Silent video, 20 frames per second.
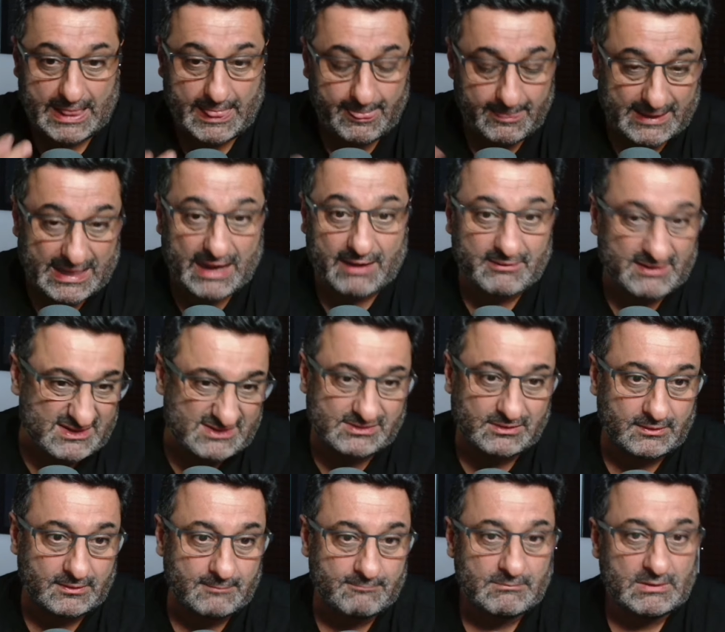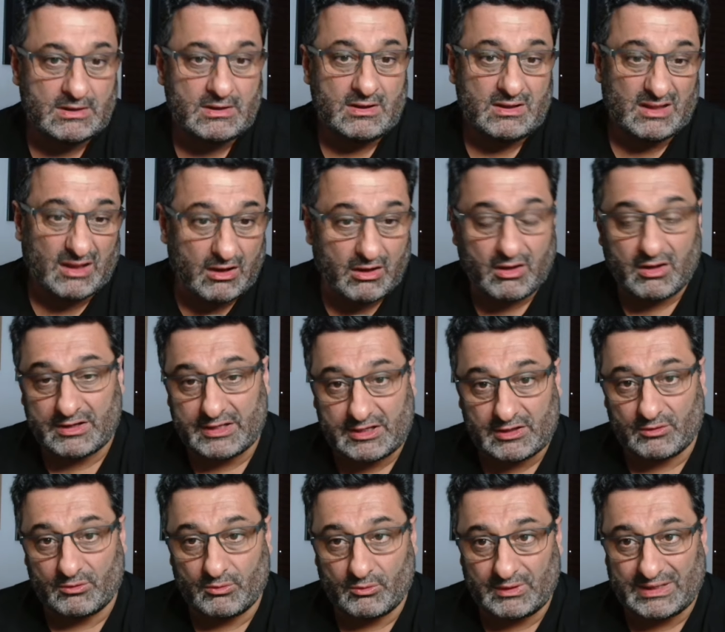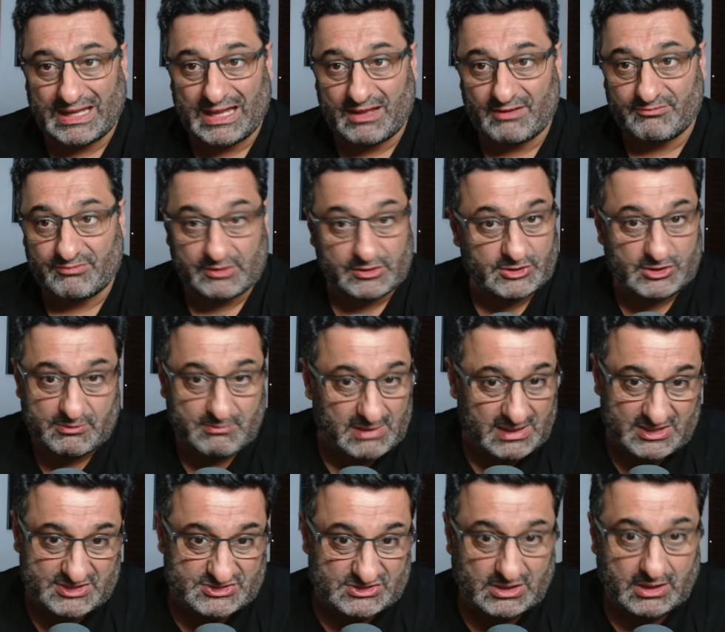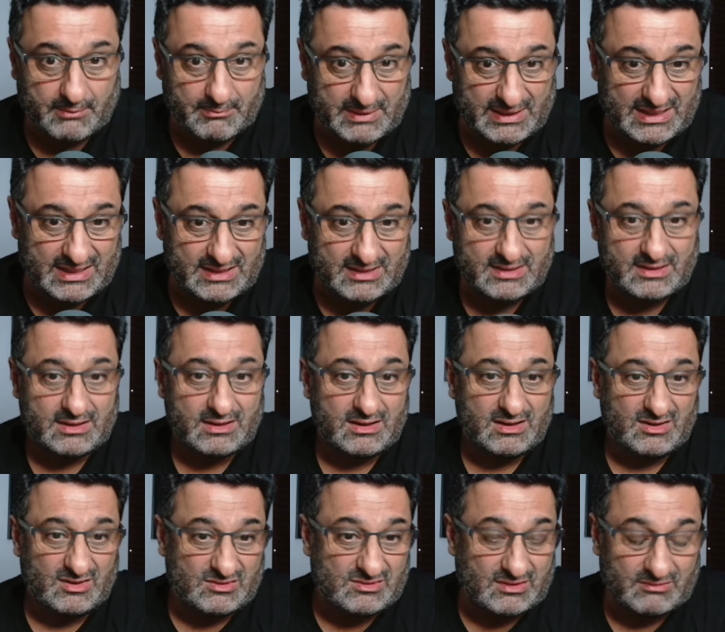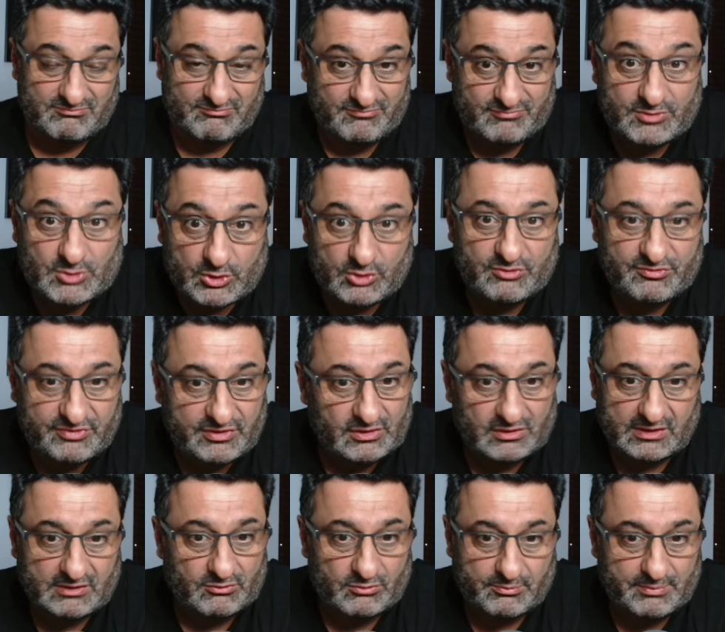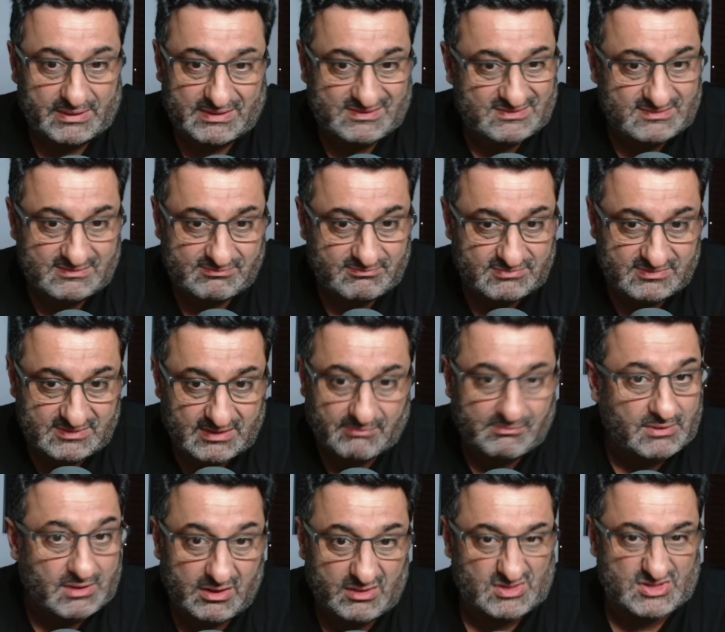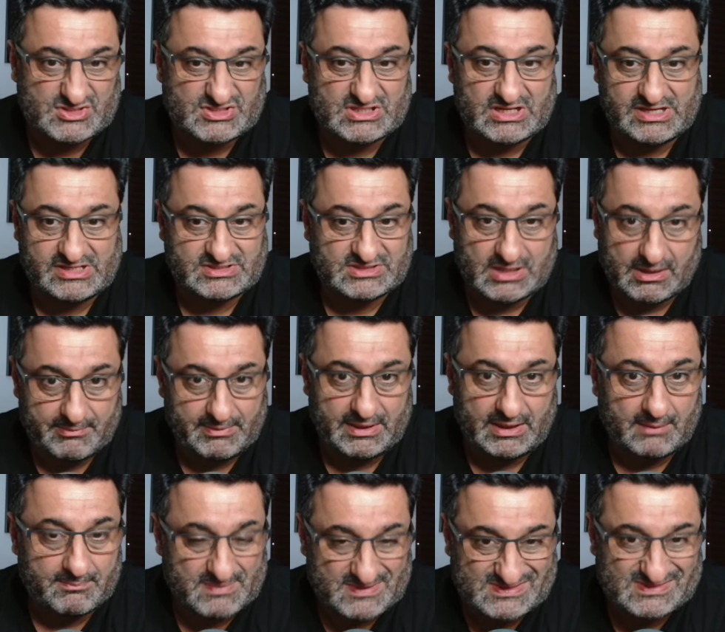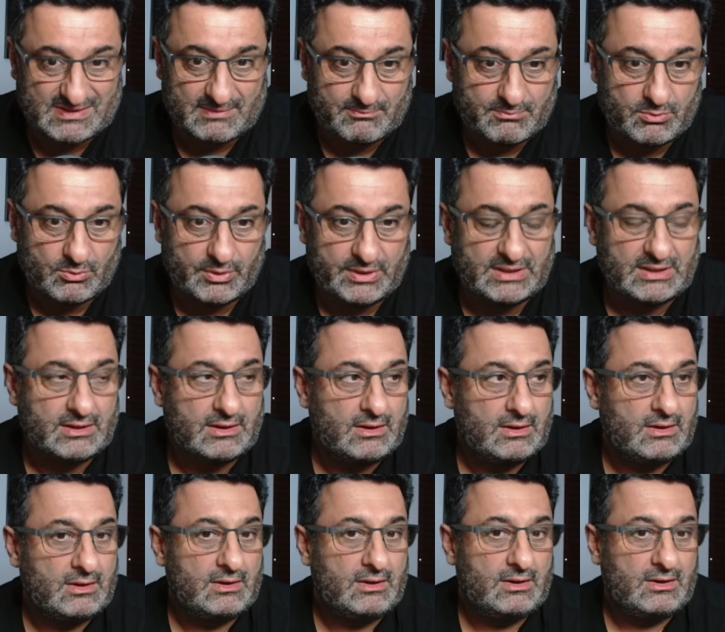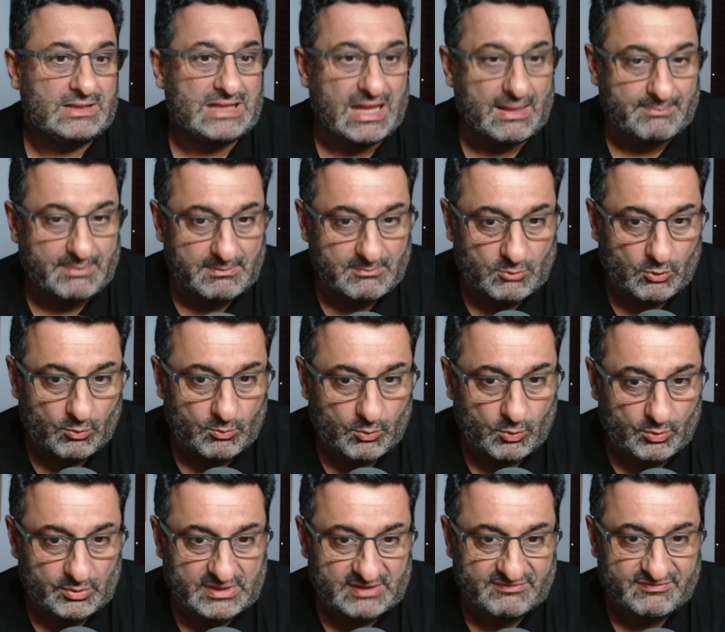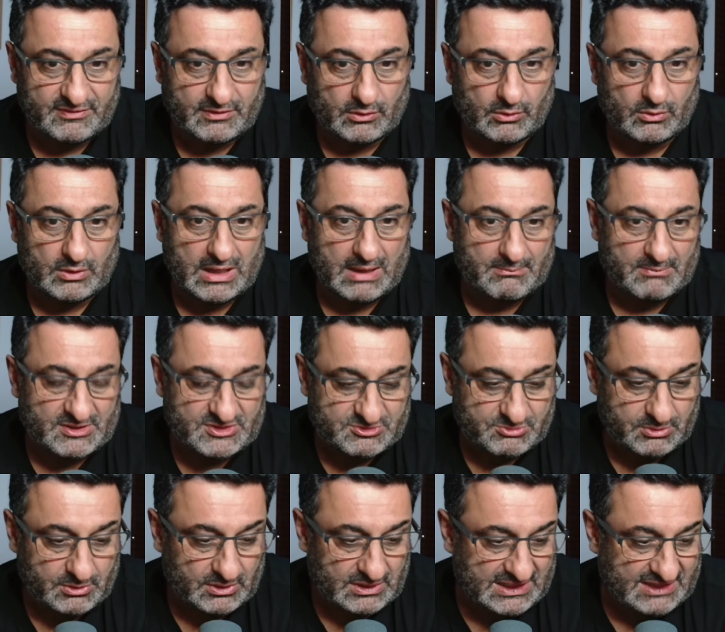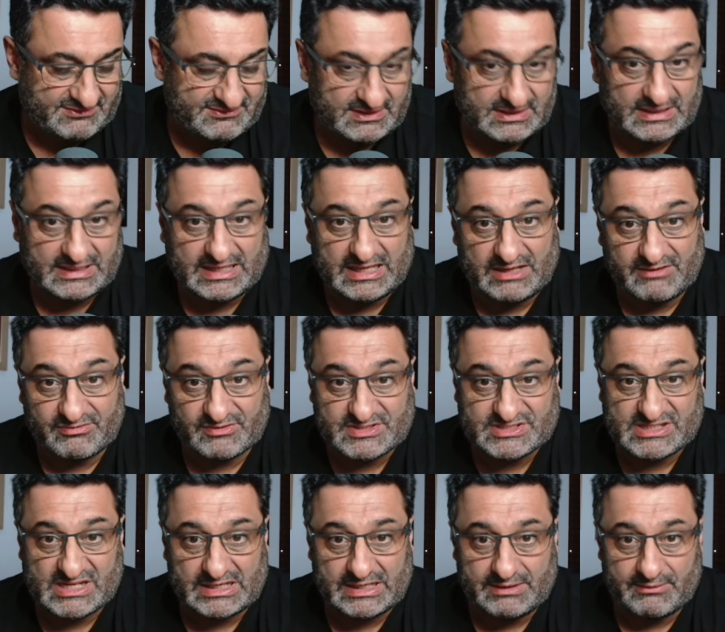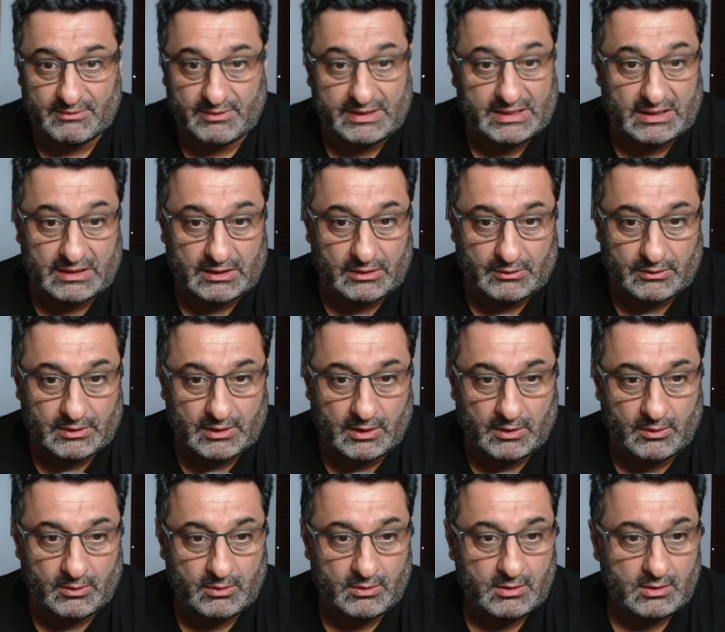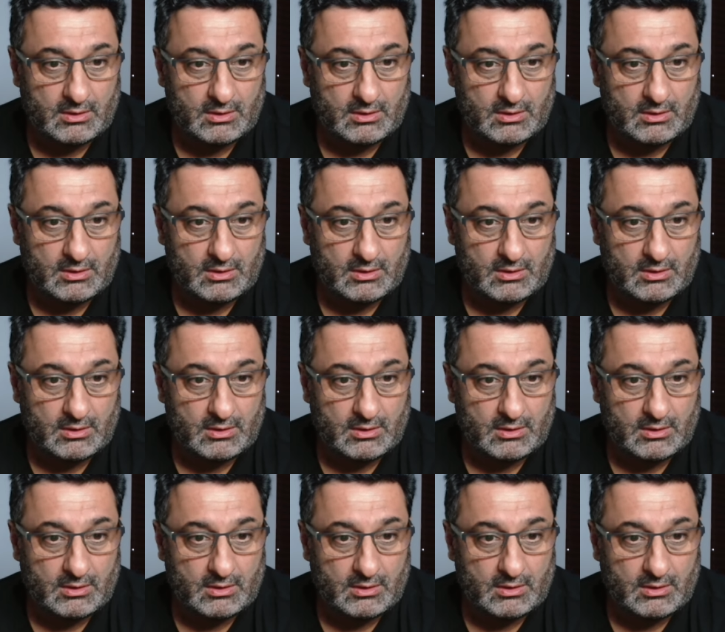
carries on, the harder it'll get for the new manager coming in. Because I do feel there will be some kind of change coming up at some point. That'll be more and more difficult. How much we've got left in the kitty for January, I don't know.